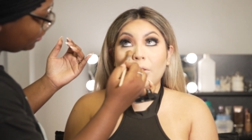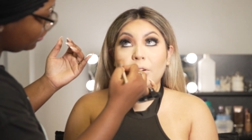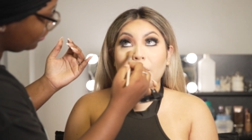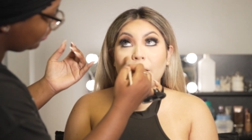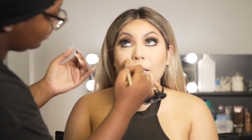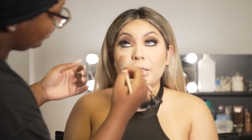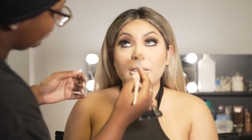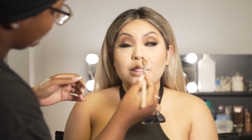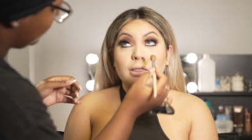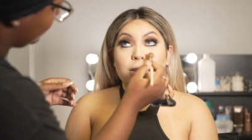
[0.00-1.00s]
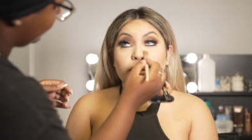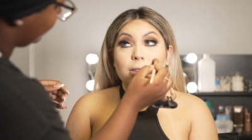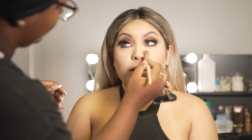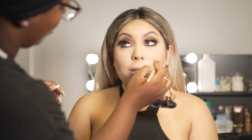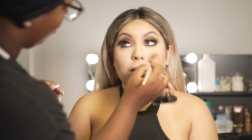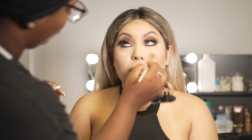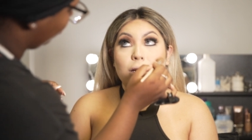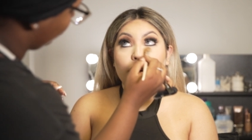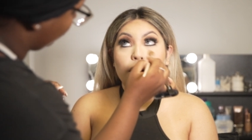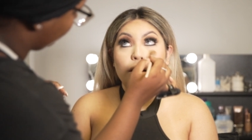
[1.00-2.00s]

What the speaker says: And I'm just making sure that's all cleaned up.